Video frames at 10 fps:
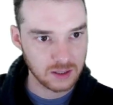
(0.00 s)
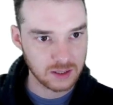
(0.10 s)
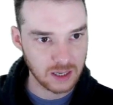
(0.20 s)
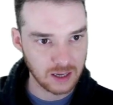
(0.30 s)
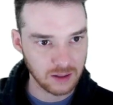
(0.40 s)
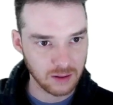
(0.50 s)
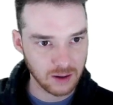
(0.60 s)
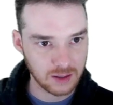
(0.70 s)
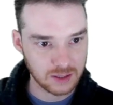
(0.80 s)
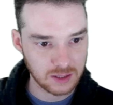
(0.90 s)
set
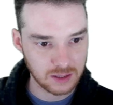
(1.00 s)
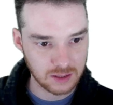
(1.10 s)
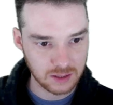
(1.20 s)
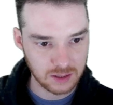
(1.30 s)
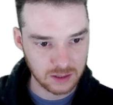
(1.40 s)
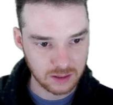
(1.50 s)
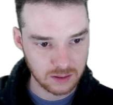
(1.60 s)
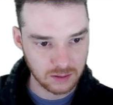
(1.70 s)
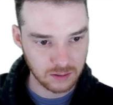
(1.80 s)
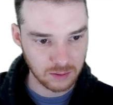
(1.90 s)
losses,
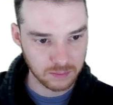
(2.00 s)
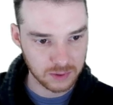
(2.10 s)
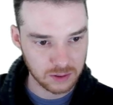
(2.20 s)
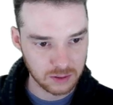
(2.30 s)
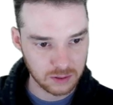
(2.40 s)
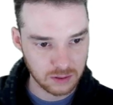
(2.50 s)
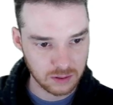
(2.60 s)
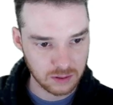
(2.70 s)
oops.